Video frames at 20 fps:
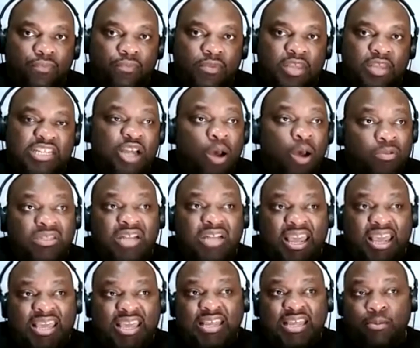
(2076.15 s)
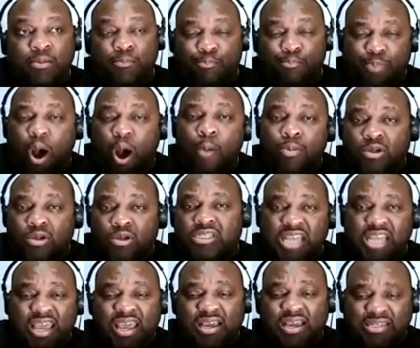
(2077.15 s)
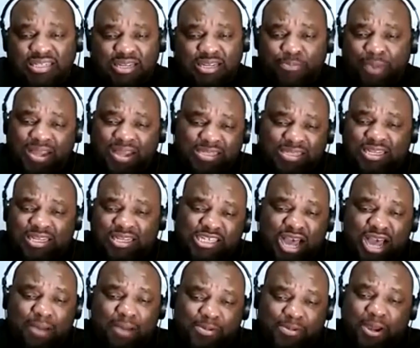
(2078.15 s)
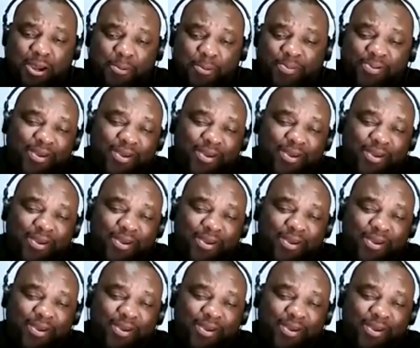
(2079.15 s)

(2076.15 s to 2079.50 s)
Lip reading: It's almost like he almost did because he basically chopped up